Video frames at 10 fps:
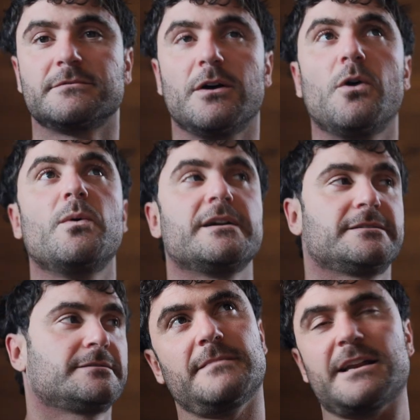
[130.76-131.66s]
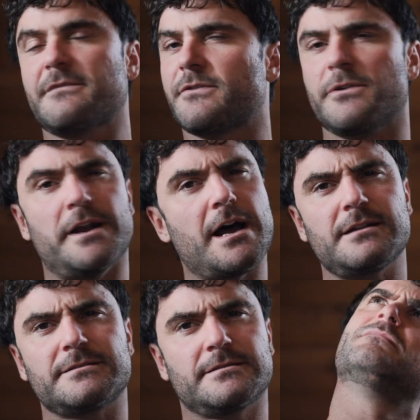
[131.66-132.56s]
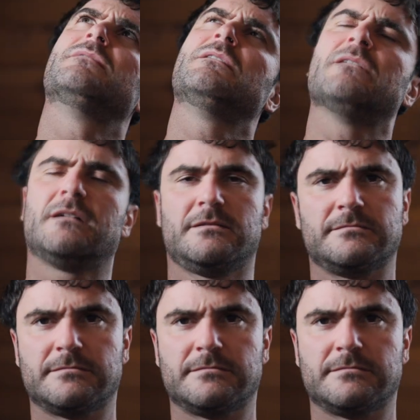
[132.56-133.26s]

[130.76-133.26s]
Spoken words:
Always. And if they're not, ugh.